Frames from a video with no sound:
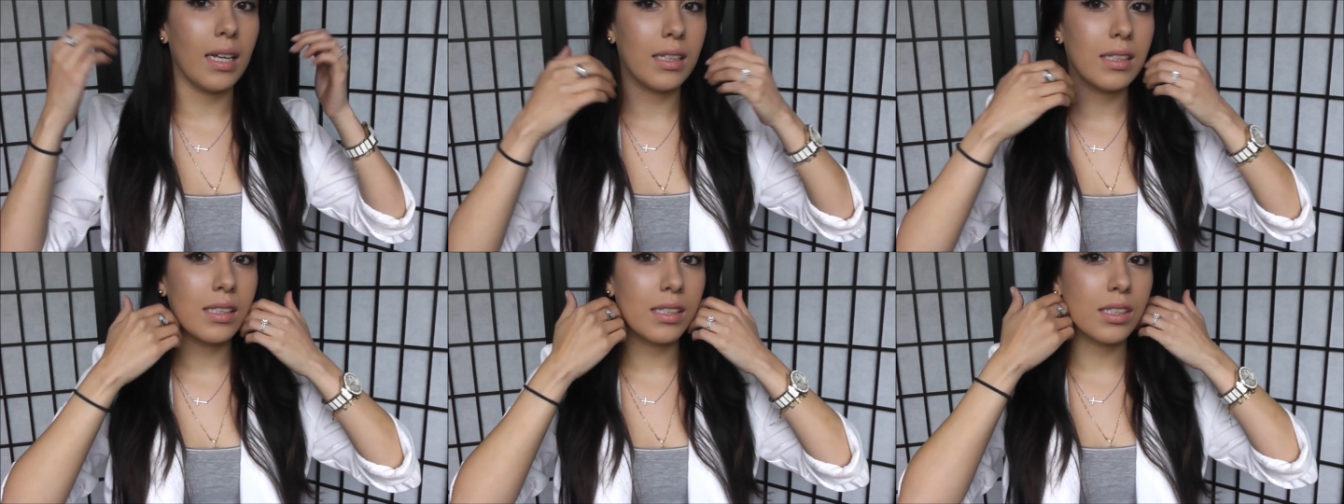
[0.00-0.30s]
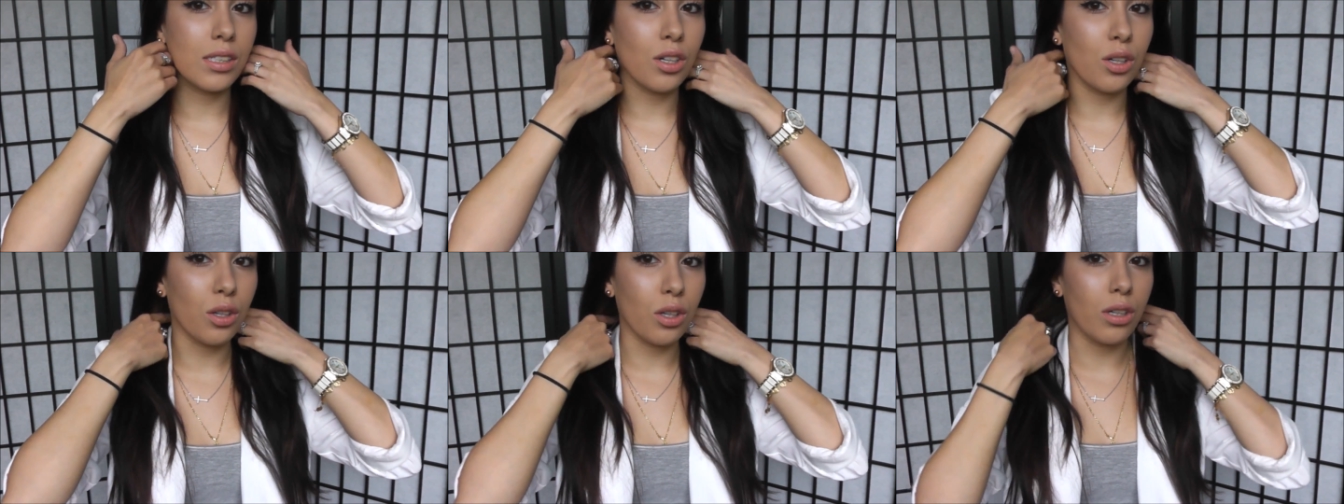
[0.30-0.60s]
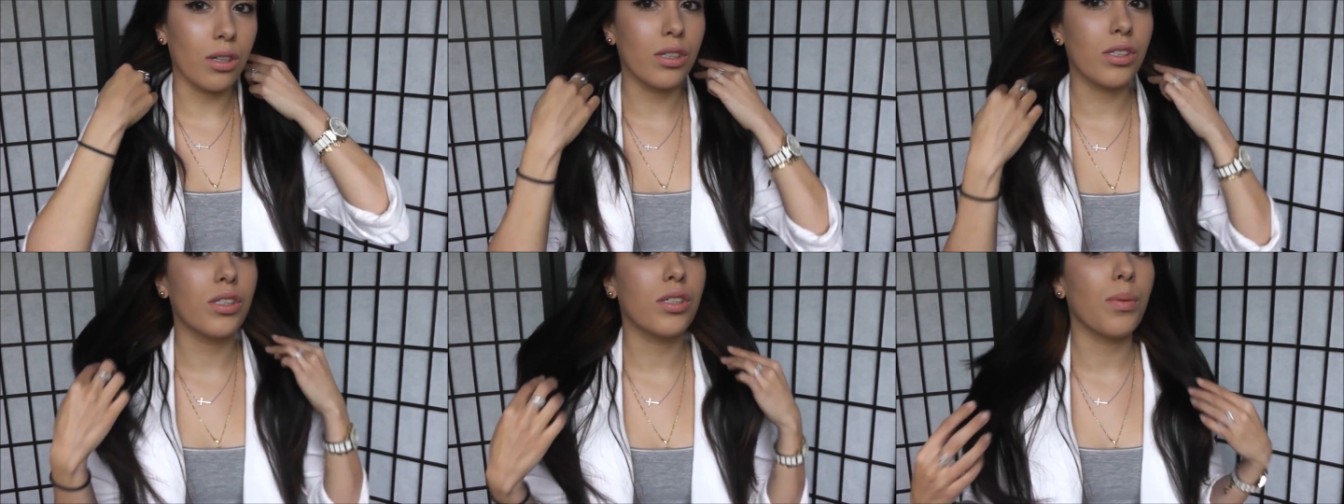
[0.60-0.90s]
It still
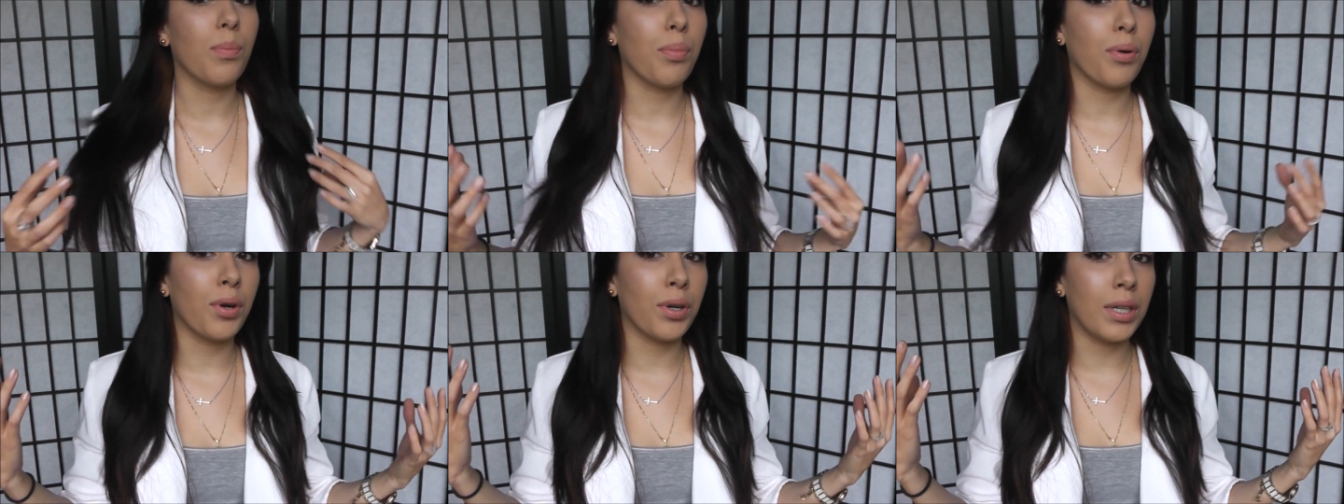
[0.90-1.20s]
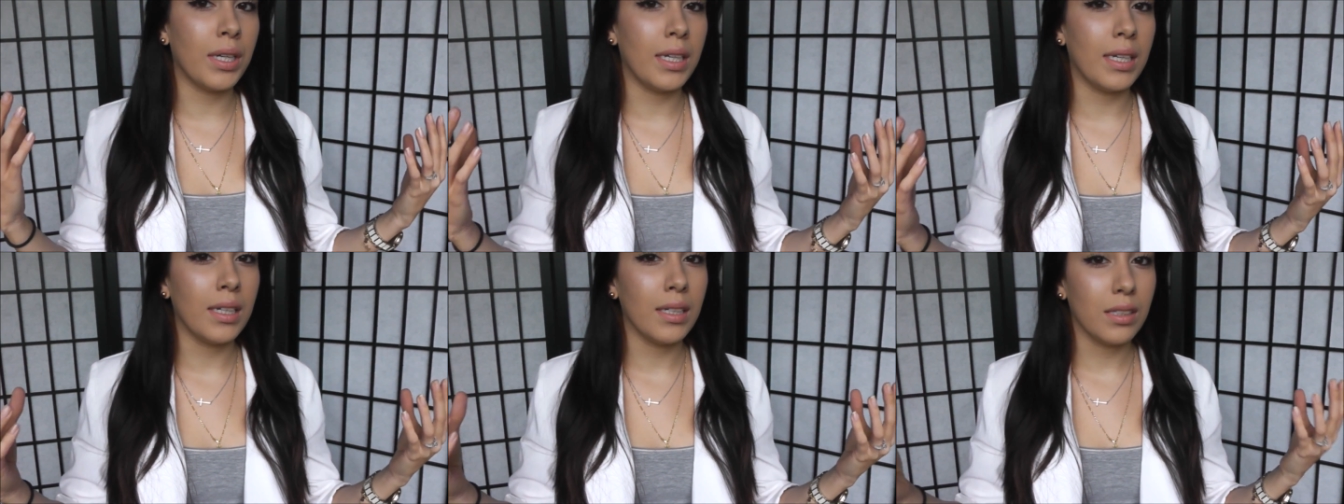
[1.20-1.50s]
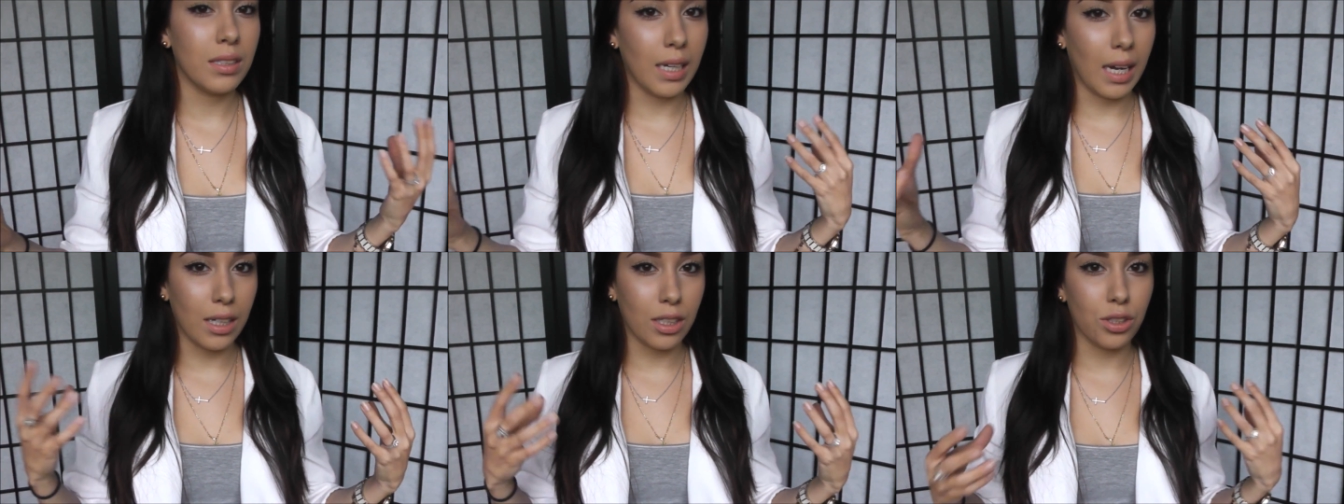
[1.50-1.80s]
looks
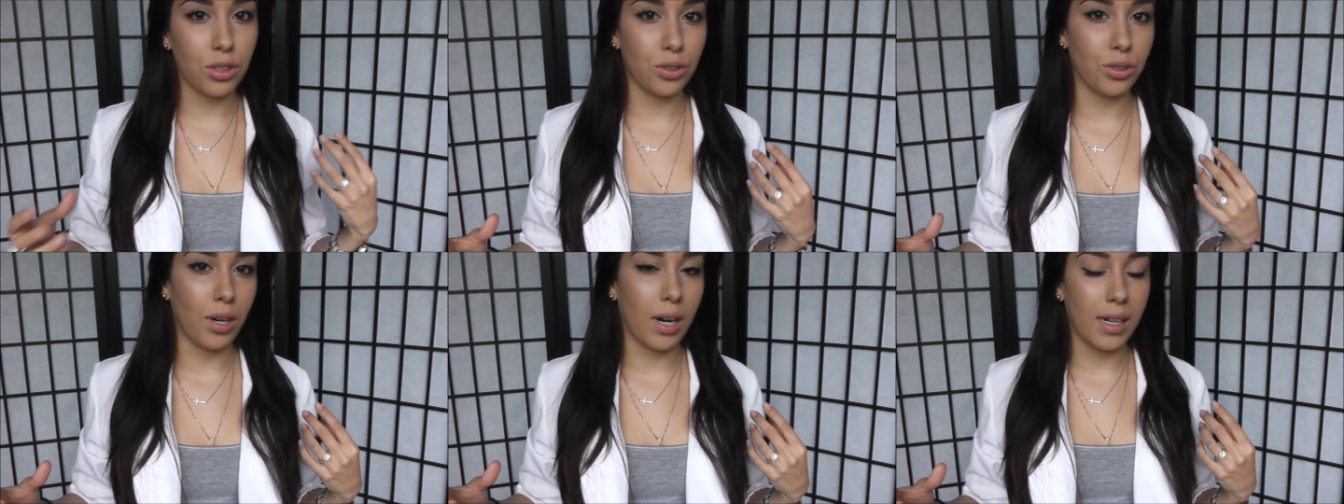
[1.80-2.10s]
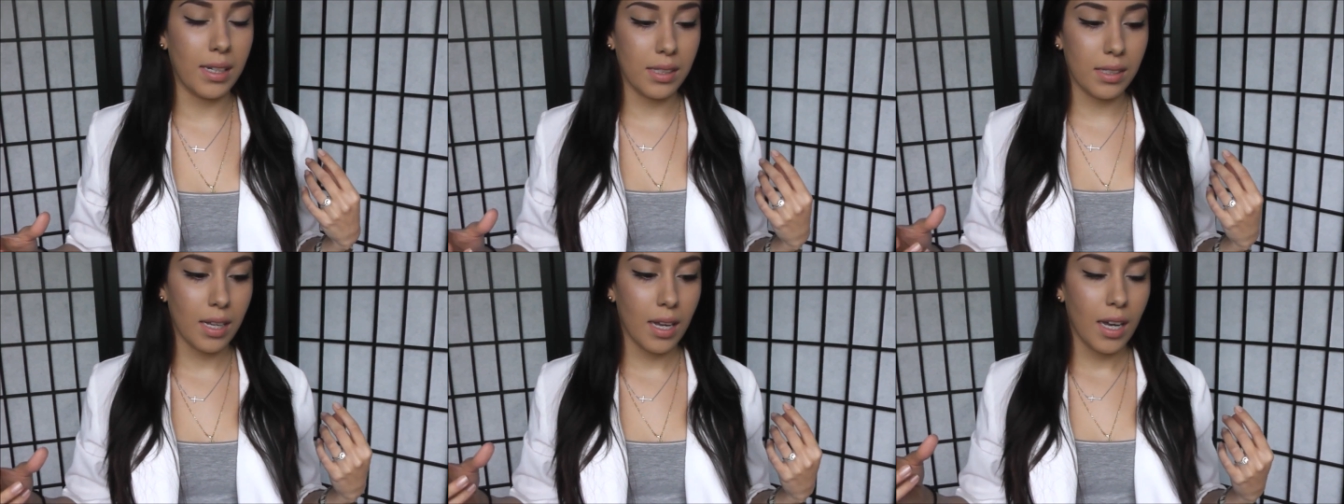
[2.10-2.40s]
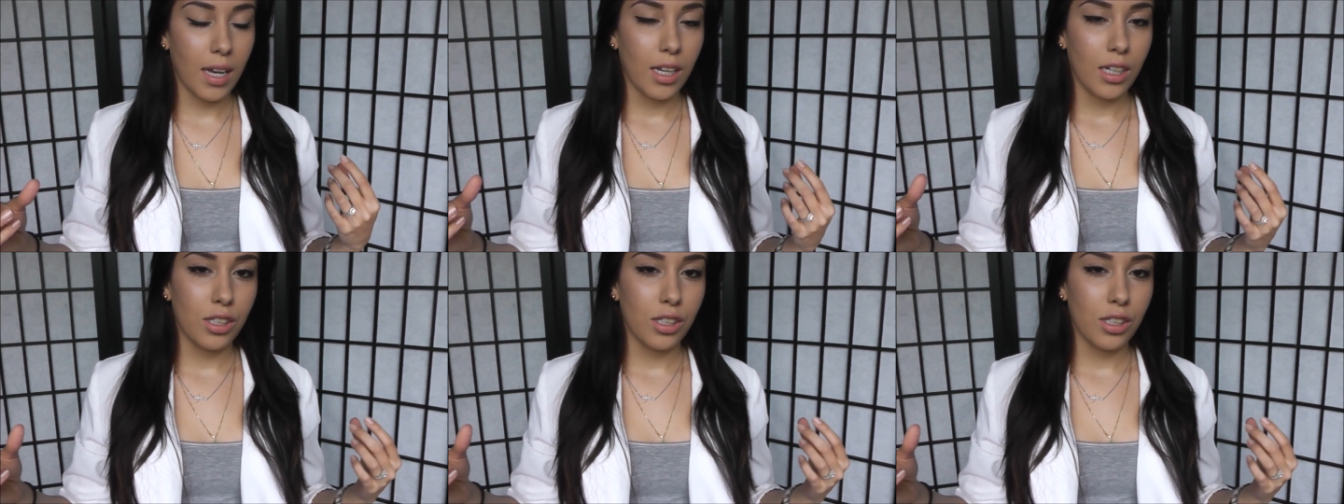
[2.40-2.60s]
pretty texturized.